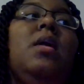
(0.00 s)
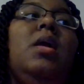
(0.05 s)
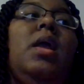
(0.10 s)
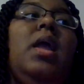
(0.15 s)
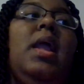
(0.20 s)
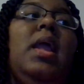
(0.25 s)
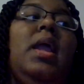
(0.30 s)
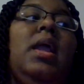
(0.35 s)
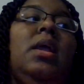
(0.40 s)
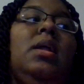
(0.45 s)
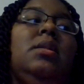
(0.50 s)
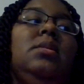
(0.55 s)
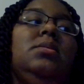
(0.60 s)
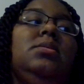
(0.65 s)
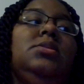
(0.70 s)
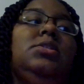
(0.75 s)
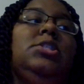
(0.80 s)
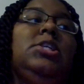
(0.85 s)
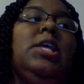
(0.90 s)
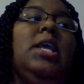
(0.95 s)

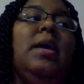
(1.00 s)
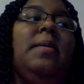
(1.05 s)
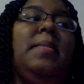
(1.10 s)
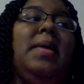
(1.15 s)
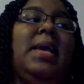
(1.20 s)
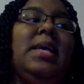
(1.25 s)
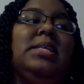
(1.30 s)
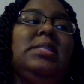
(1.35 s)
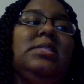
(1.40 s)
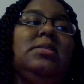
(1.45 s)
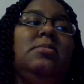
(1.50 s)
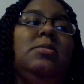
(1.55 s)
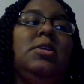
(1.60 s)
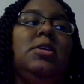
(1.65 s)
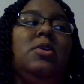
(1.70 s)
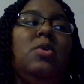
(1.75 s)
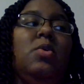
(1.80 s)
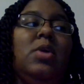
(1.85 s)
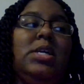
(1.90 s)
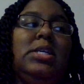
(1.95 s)
And she kept asking me
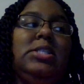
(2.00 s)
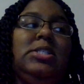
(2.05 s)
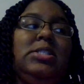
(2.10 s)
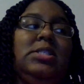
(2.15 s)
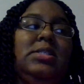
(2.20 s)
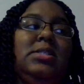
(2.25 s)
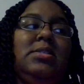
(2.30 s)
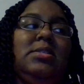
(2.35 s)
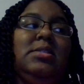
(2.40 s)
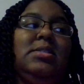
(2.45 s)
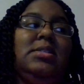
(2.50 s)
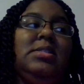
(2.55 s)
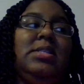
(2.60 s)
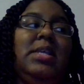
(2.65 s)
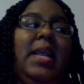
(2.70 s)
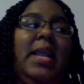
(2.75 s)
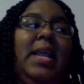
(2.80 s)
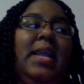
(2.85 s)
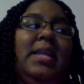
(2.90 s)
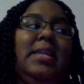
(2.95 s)
questions.
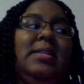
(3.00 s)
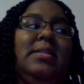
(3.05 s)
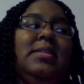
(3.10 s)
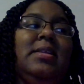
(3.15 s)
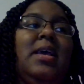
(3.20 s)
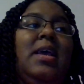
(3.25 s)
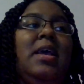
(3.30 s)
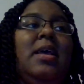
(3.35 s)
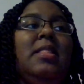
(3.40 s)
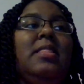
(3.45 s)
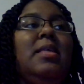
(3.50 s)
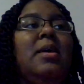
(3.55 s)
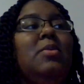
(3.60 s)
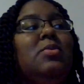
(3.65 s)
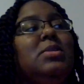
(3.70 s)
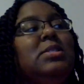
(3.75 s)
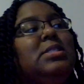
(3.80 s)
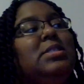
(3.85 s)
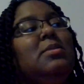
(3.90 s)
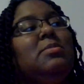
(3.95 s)
And there
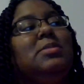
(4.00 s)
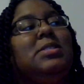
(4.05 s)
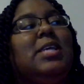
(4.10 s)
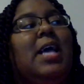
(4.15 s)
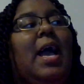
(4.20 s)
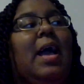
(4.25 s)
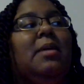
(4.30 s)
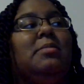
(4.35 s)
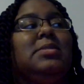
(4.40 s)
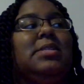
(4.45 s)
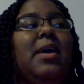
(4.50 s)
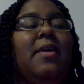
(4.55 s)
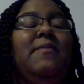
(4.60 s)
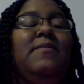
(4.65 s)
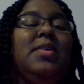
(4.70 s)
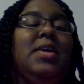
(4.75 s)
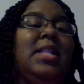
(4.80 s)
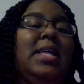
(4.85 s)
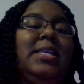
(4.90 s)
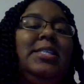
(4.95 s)
was sometimes I
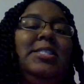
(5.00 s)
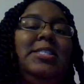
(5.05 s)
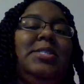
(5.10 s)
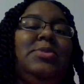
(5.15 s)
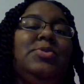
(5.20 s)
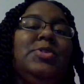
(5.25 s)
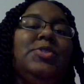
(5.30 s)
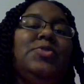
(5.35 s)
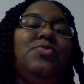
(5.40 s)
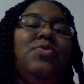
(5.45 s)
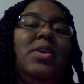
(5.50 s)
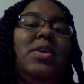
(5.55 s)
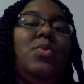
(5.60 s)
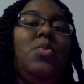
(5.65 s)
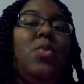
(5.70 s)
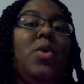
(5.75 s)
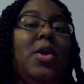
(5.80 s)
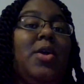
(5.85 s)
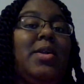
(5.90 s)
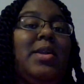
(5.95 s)
felt like she was
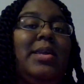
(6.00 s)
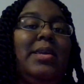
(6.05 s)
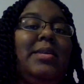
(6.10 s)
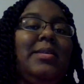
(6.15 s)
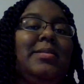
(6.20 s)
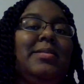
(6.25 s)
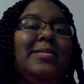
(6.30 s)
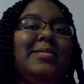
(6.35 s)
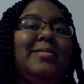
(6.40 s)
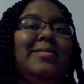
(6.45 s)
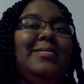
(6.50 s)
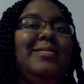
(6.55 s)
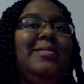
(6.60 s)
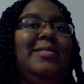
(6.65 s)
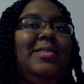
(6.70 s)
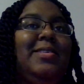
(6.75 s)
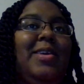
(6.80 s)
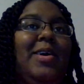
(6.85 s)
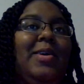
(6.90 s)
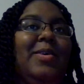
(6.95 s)
rewording,
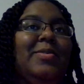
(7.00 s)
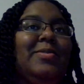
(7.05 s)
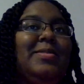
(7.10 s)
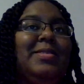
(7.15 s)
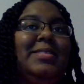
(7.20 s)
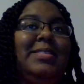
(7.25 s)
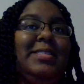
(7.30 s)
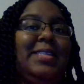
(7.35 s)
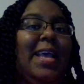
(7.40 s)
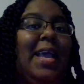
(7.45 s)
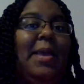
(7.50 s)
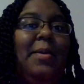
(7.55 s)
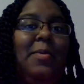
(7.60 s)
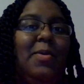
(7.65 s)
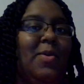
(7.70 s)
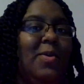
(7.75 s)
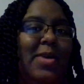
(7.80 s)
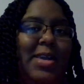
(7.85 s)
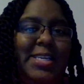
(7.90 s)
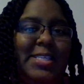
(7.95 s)
you know, the same
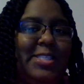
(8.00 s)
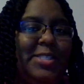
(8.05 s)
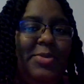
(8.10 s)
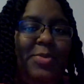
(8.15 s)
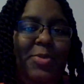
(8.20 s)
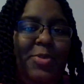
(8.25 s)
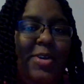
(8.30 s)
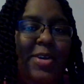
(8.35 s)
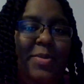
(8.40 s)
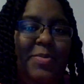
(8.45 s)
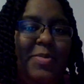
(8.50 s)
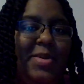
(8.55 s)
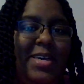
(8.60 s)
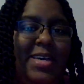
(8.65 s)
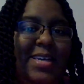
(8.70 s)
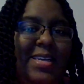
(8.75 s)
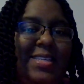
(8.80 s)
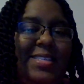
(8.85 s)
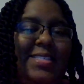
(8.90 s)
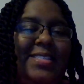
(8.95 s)
question pretty
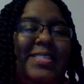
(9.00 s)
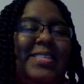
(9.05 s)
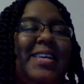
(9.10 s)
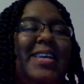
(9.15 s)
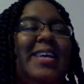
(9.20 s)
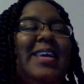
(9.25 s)
much.